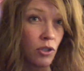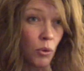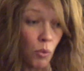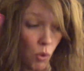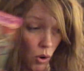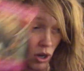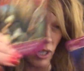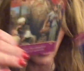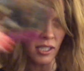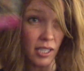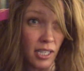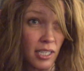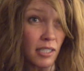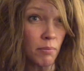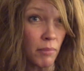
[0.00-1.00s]
towards
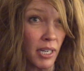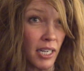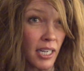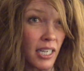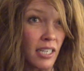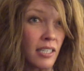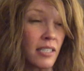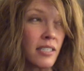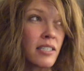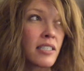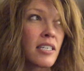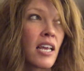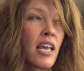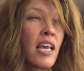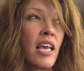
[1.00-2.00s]
these
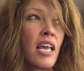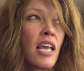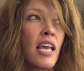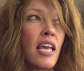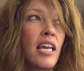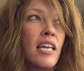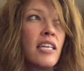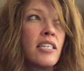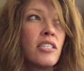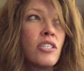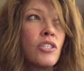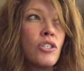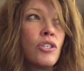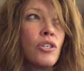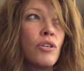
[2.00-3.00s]
meetings
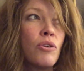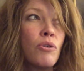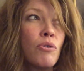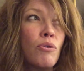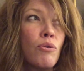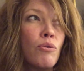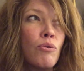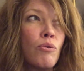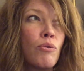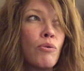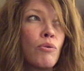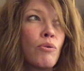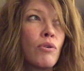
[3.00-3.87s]
is to